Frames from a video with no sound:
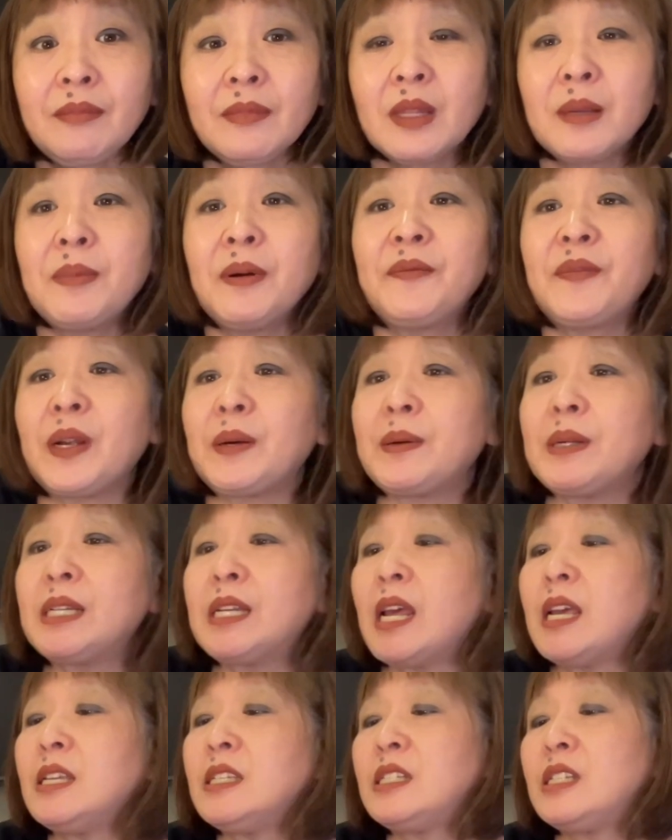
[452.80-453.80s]
But very
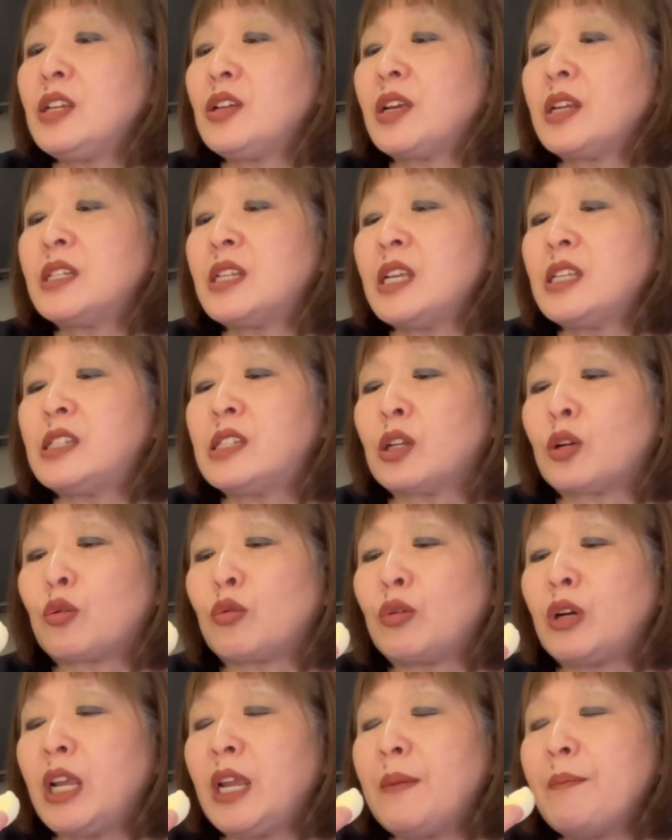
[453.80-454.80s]
tasty. You can taste the
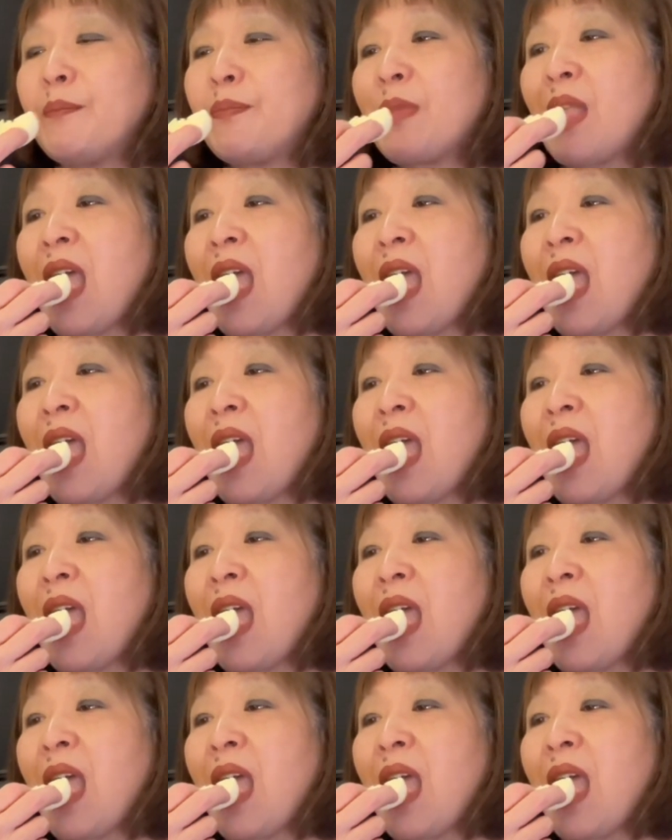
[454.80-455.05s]
cream.